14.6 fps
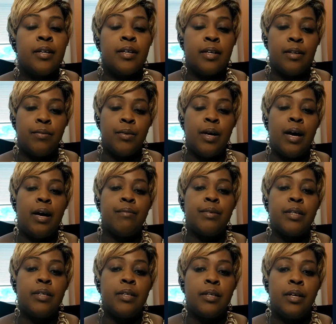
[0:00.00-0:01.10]
If you have
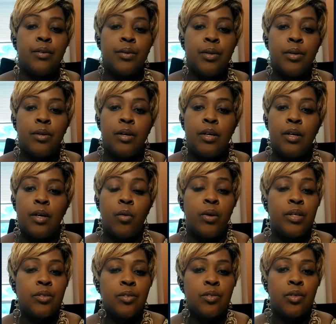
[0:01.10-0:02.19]
any other
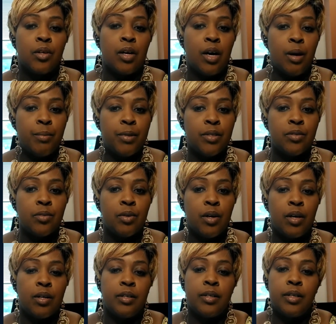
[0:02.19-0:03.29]
questions or comments
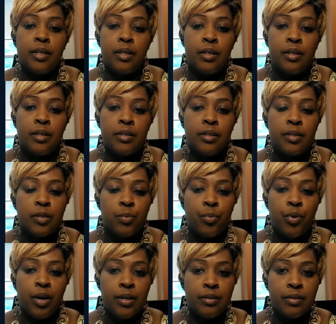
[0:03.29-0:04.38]
regarding this
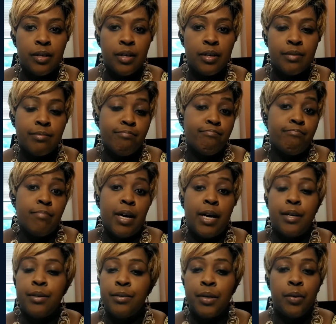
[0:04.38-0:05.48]
process, I
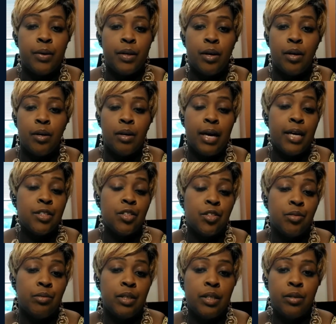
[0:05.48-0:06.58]
don't know it all. I just
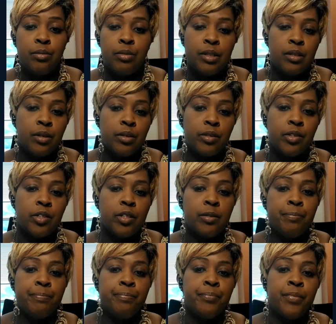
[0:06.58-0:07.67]
read and research.
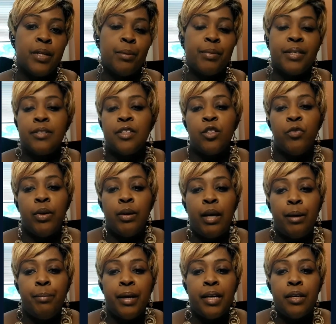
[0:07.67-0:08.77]
But I just felt like
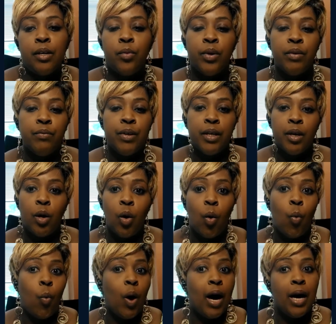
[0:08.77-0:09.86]
making a quick video
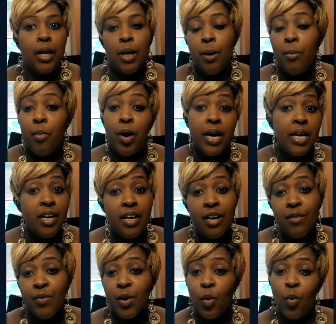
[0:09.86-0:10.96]
while I'm waiting
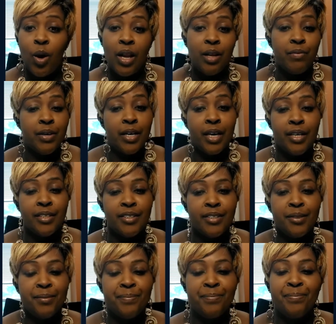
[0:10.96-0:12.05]
for
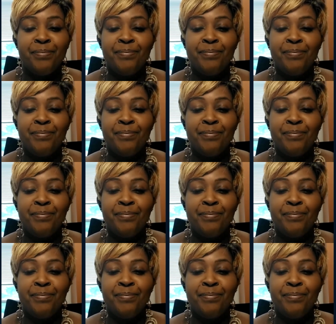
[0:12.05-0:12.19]
qualification.